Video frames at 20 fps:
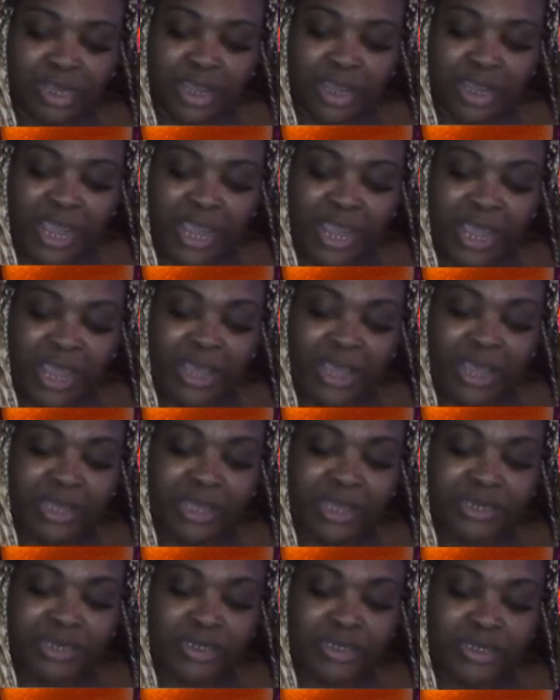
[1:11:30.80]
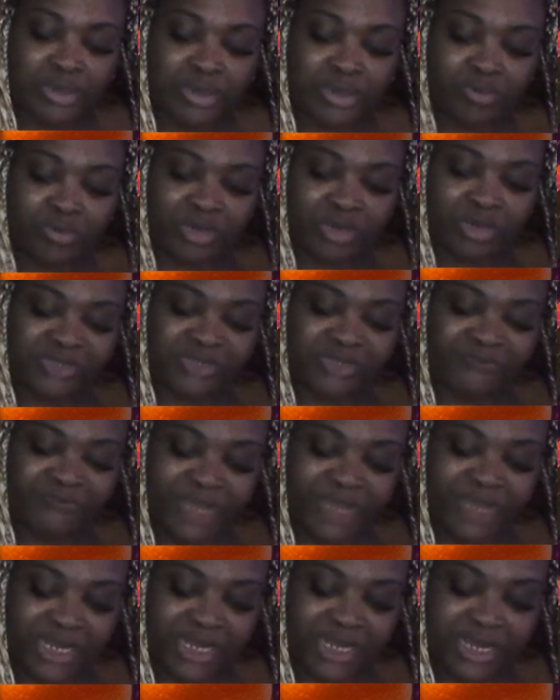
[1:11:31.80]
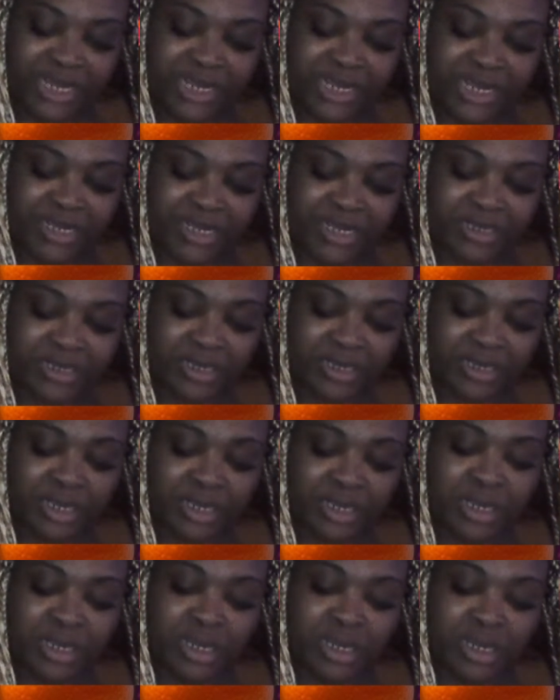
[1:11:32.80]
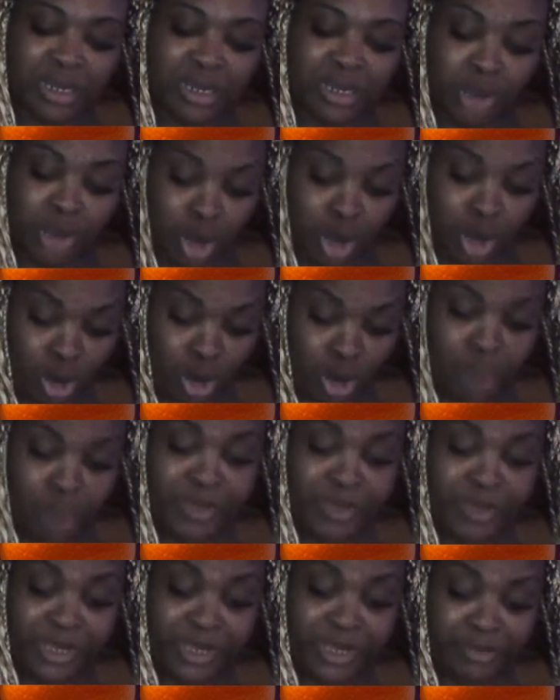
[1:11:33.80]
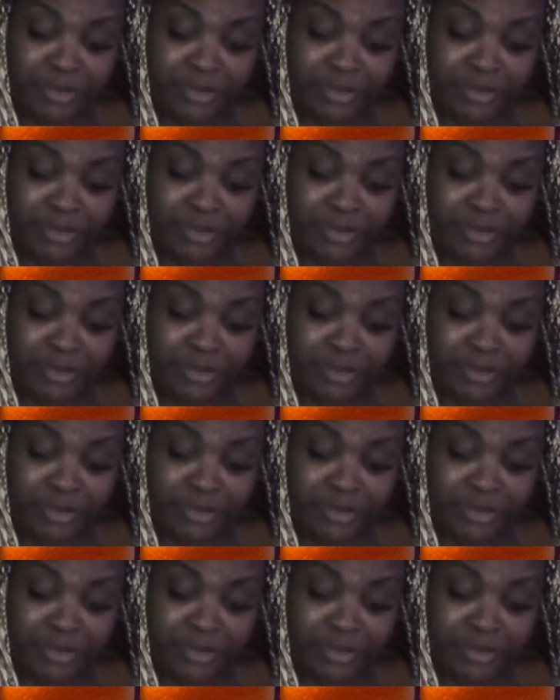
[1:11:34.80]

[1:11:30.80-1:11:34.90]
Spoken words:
and was feeling her butt.